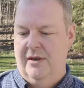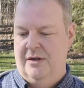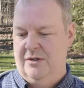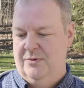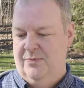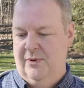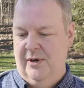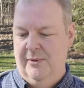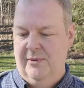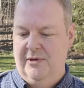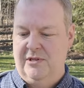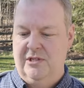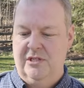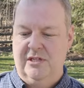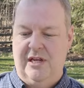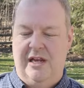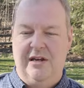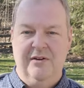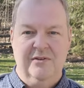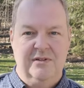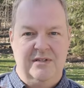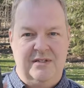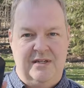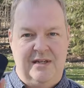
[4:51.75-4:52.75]
It's pretty much
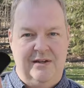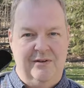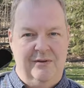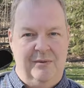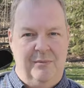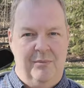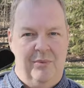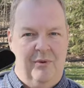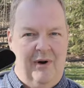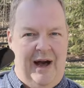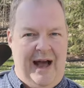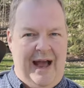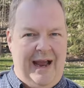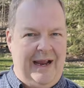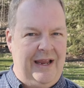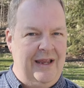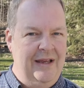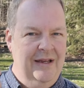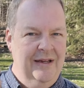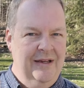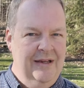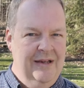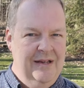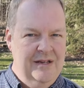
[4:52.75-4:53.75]
stainless steel and black,
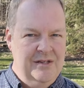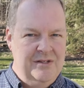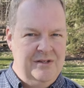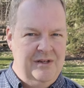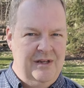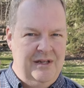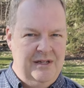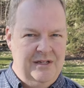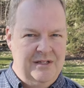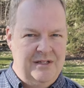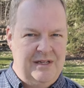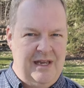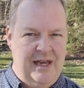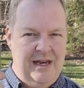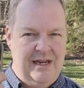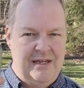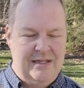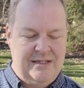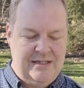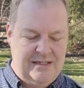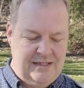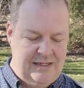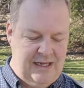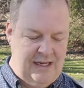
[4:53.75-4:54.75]
so you can just kind of
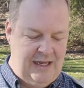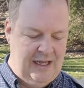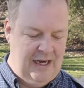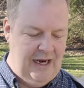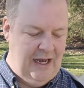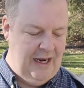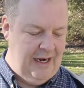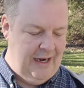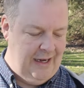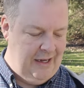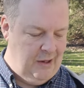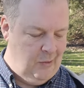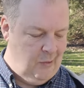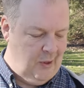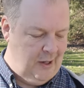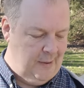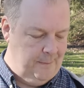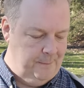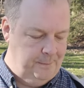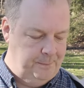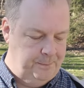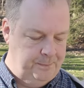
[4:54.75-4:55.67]
stick it on anywhere.